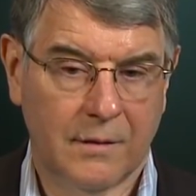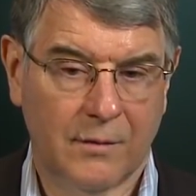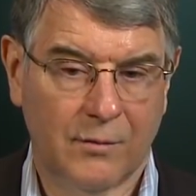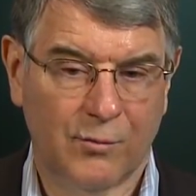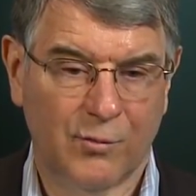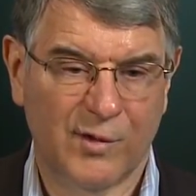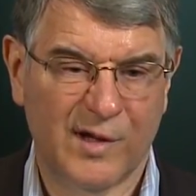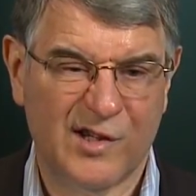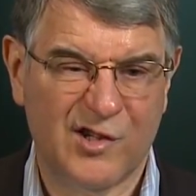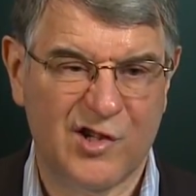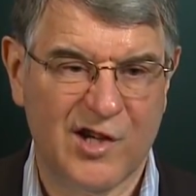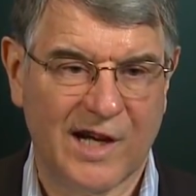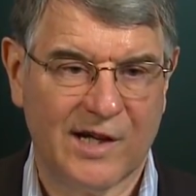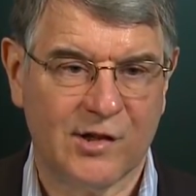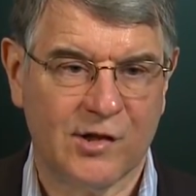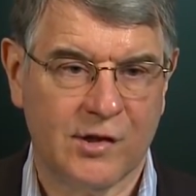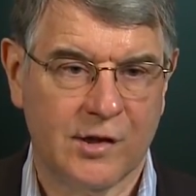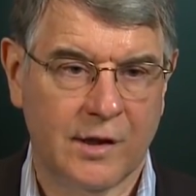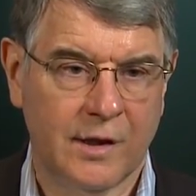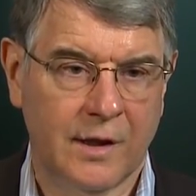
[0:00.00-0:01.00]

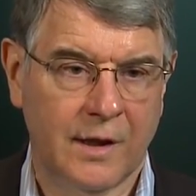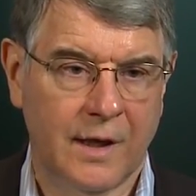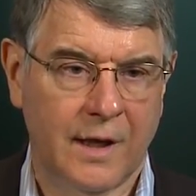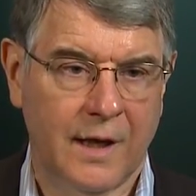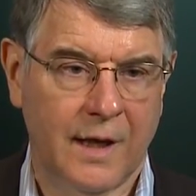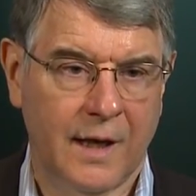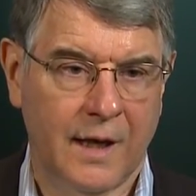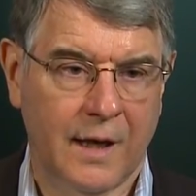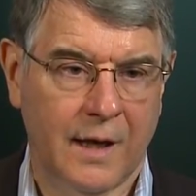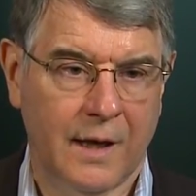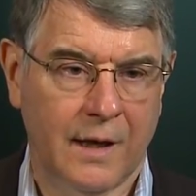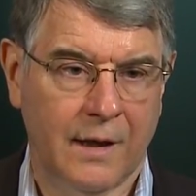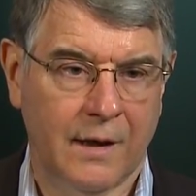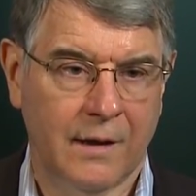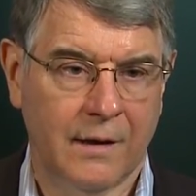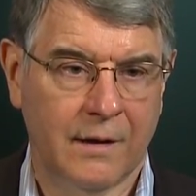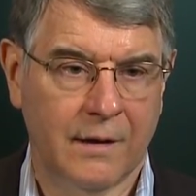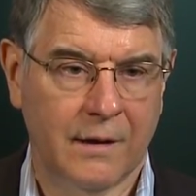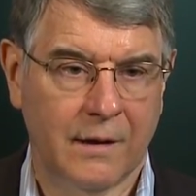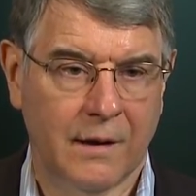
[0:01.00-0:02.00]
rejection
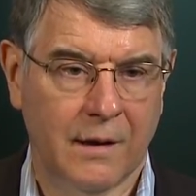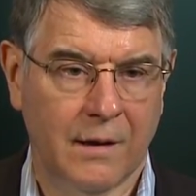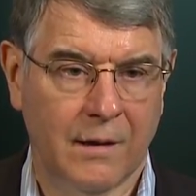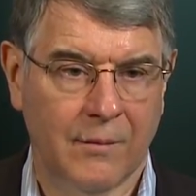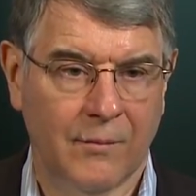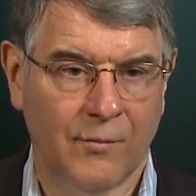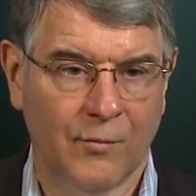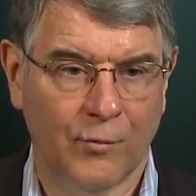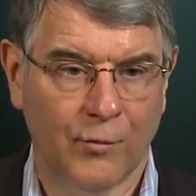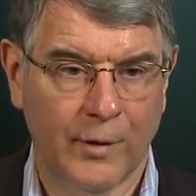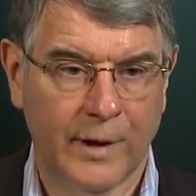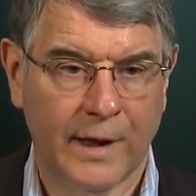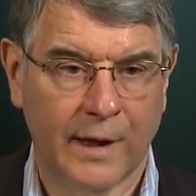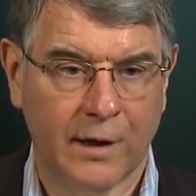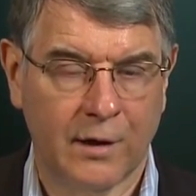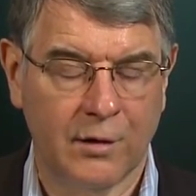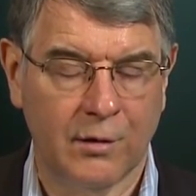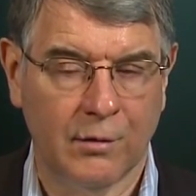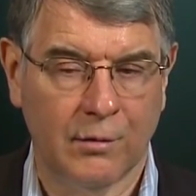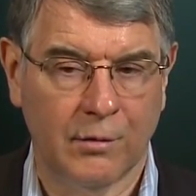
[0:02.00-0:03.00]
and
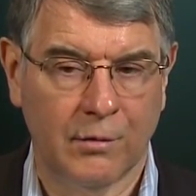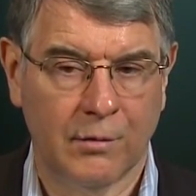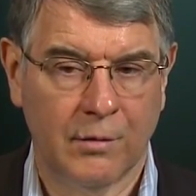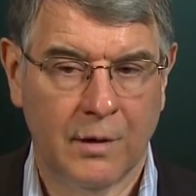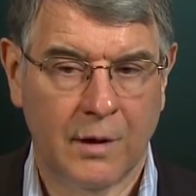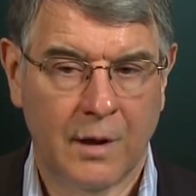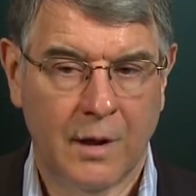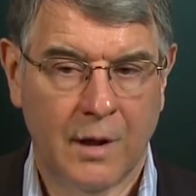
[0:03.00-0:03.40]
ridicule.